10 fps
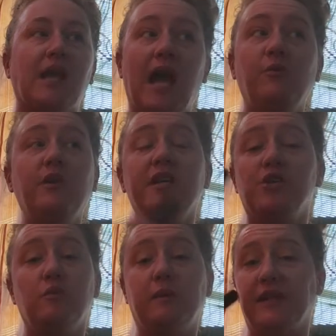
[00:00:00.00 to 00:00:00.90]
I really
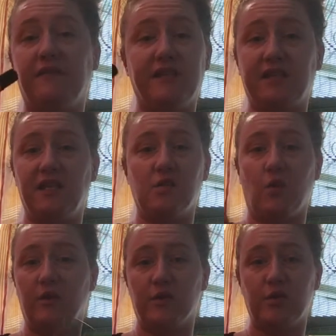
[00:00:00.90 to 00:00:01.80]
do believe that these
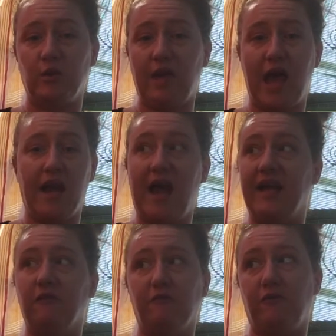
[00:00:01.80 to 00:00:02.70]
oils do that.
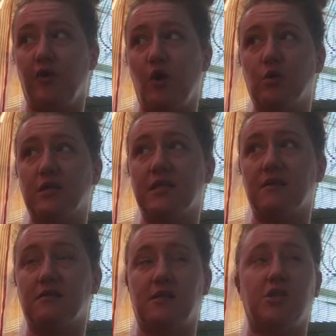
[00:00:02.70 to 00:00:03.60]
I've
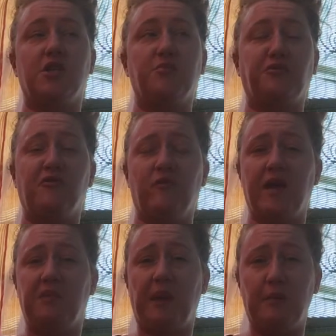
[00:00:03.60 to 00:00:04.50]
noticed such an
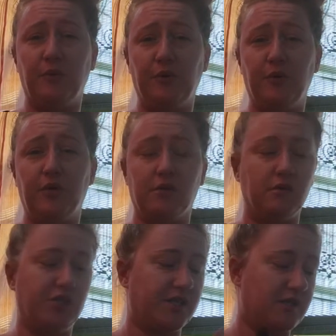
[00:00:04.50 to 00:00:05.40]
improvement in my mood
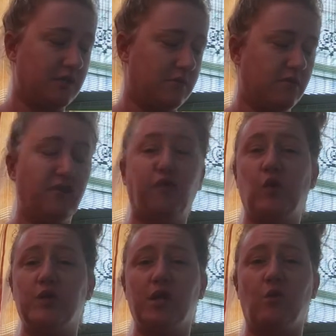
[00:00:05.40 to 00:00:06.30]
just
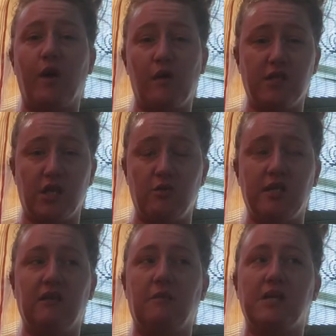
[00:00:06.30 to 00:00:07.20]
diffusing oils and
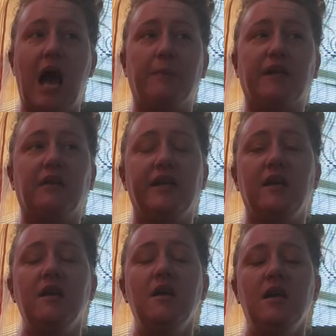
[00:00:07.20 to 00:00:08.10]
using them
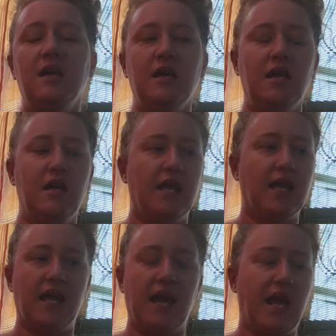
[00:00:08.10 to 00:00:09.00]
topically.
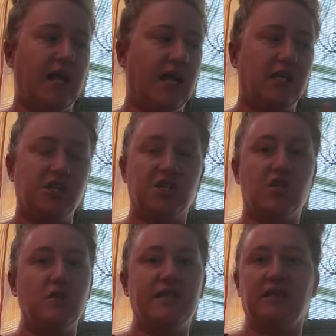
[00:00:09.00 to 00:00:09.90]
It's
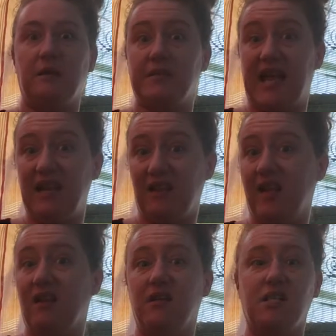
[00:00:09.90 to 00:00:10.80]
just using them
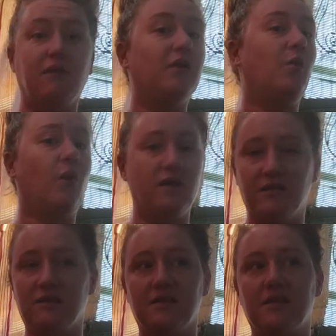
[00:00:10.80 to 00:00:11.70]
daily, different
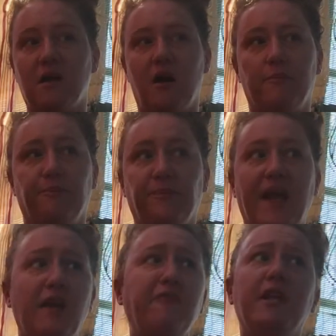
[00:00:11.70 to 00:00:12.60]
ones. I
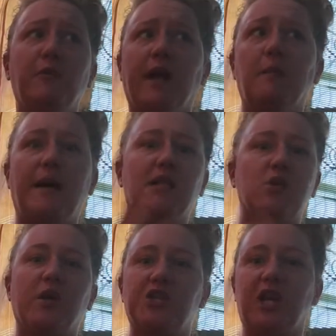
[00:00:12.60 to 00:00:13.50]
definitely recommend
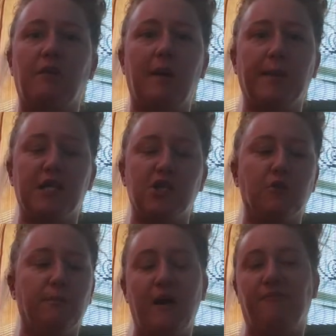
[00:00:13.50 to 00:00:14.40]
switching them up because
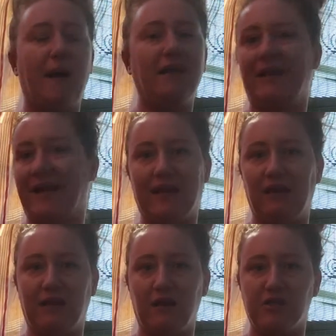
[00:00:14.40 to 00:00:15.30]
you're, like
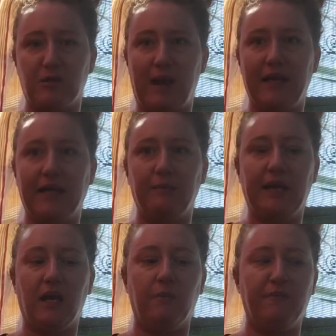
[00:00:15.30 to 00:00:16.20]
anything else, your body can
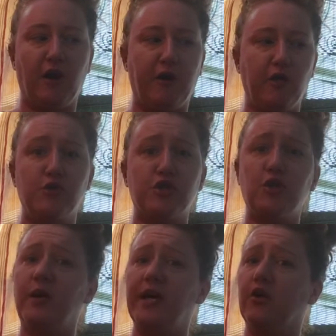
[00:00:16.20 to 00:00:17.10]
become very used
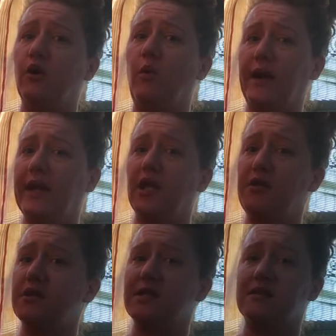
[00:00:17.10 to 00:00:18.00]
to it, and you don't want to get
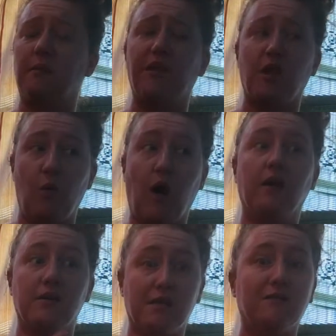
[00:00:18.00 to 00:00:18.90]
used to something. You
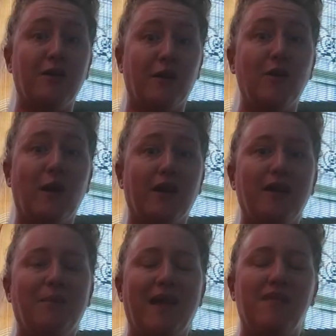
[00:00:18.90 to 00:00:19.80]
want it to, you know, you want to
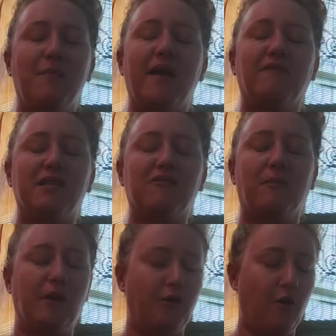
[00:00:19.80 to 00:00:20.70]
keep getting the benefits
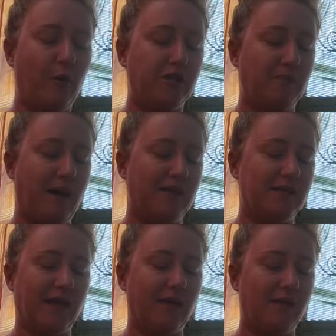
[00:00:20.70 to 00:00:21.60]
from it. You don't want your body
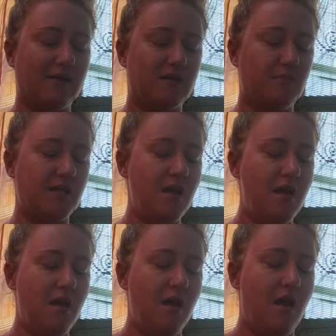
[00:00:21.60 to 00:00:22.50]
to get accustomed.
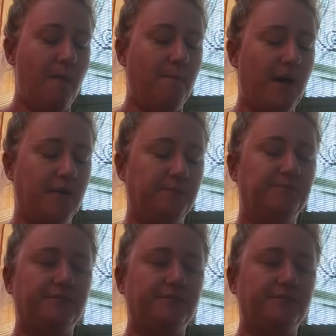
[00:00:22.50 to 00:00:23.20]
But